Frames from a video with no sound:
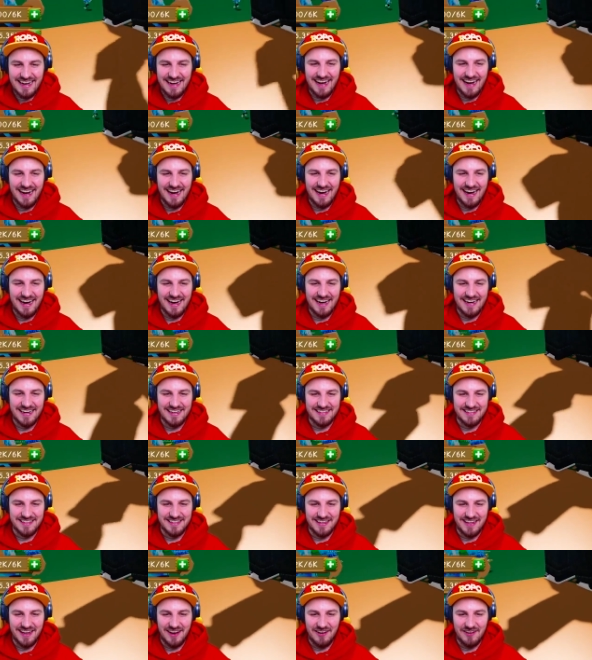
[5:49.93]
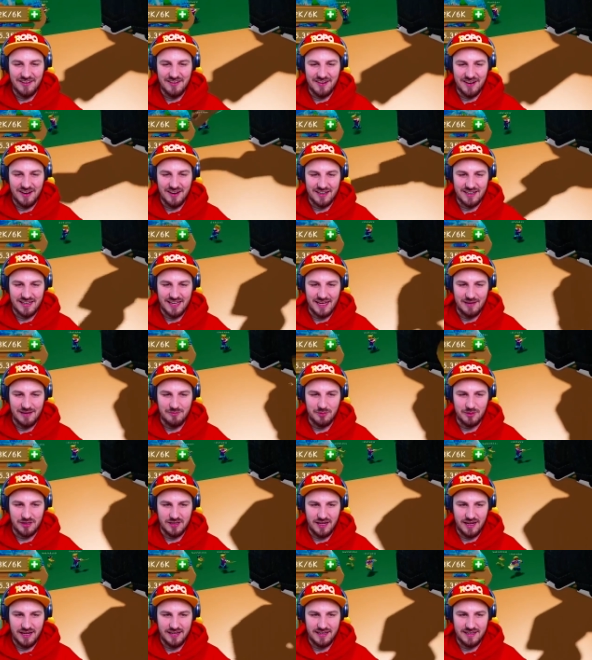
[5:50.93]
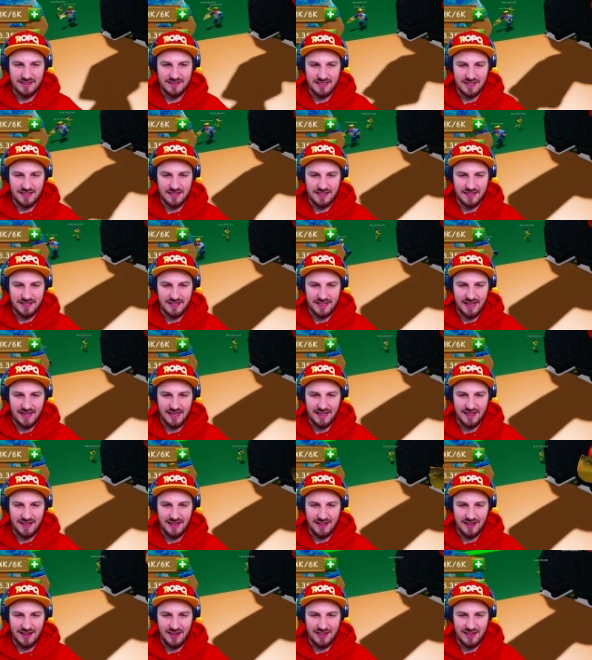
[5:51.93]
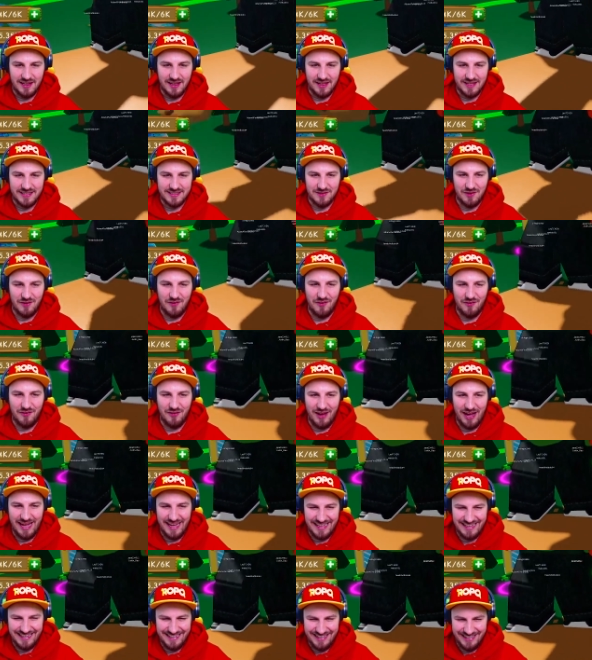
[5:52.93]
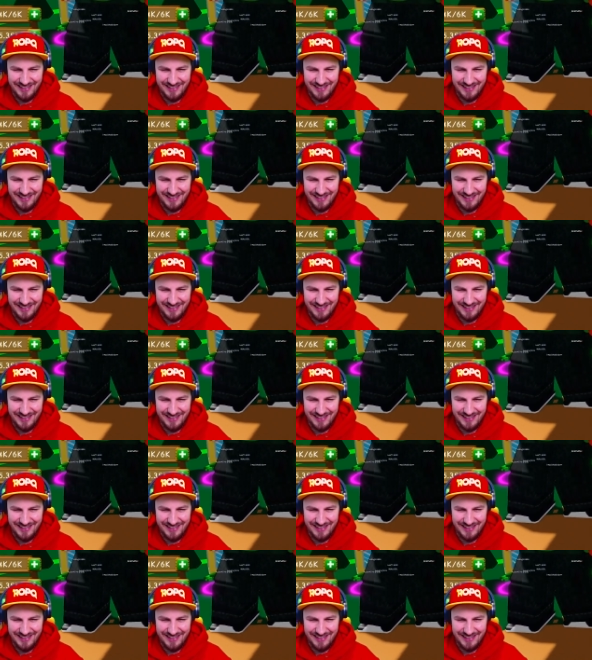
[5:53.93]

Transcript: Oh no. Okay, but I, I, uh, I like the.